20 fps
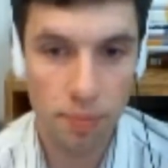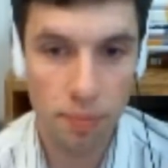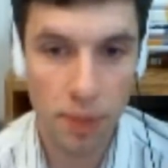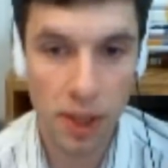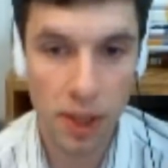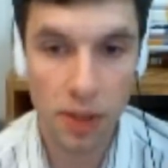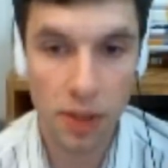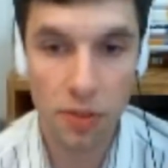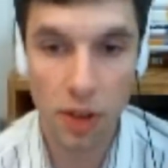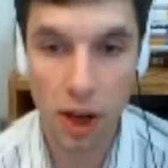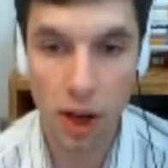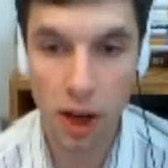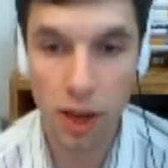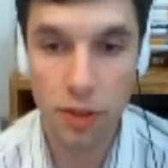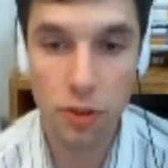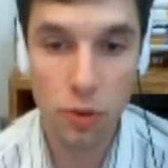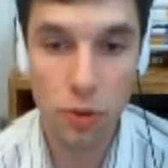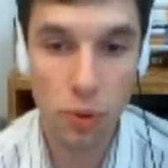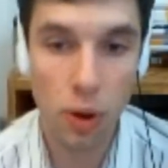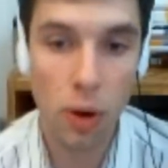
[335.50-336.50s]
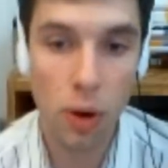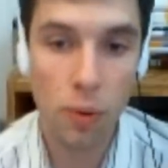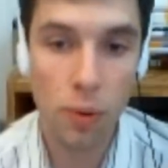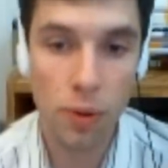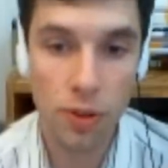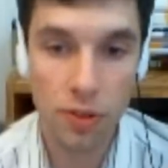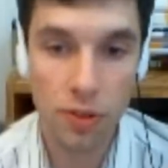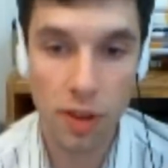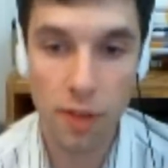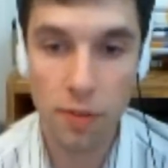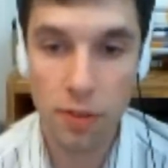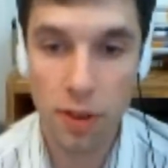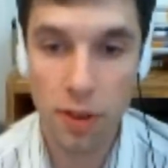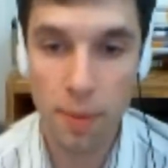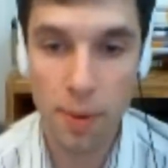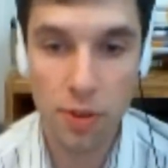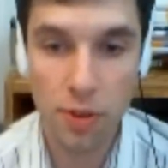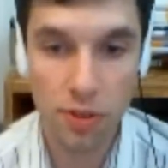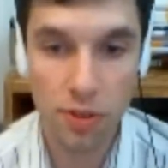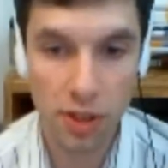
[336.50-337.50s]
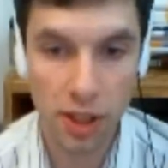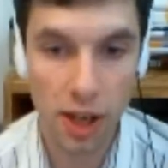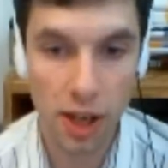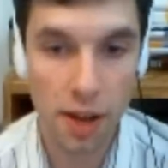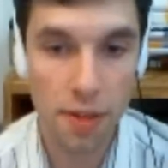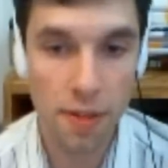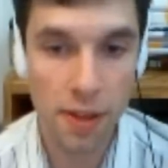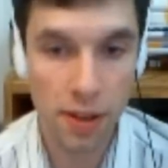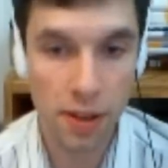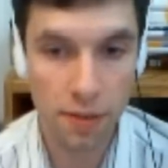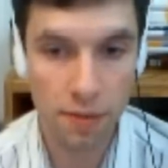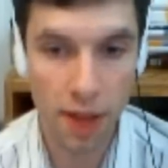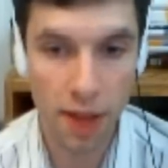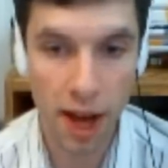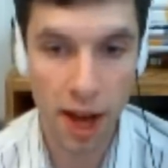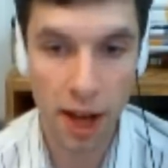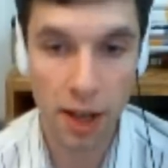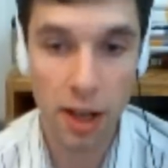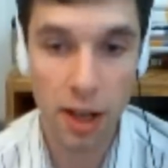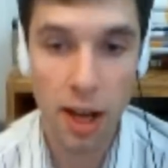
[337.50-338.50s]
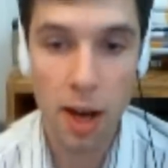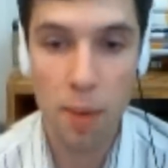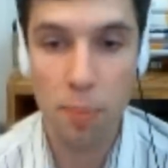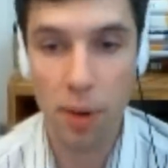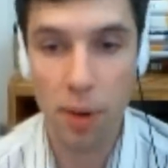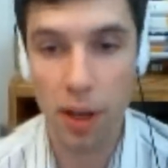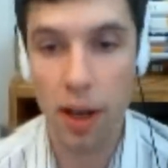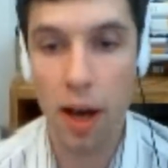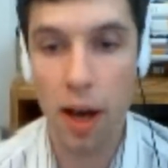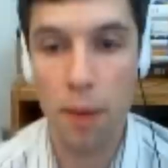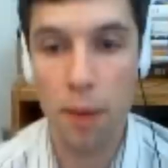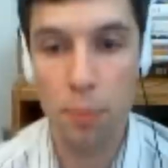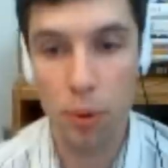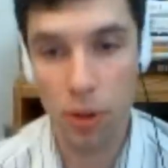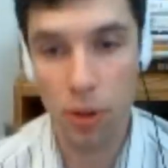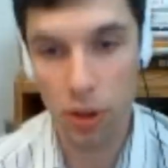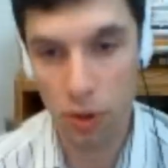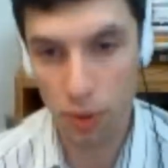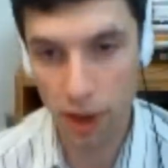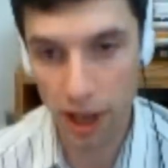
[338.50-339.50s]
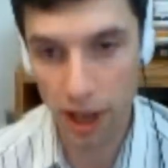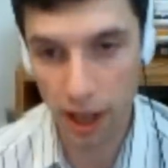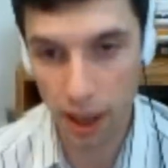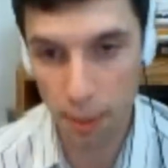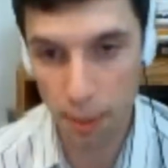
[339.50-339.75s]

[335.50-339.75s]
because I do always, every time I see it, I think of that, but I put it away.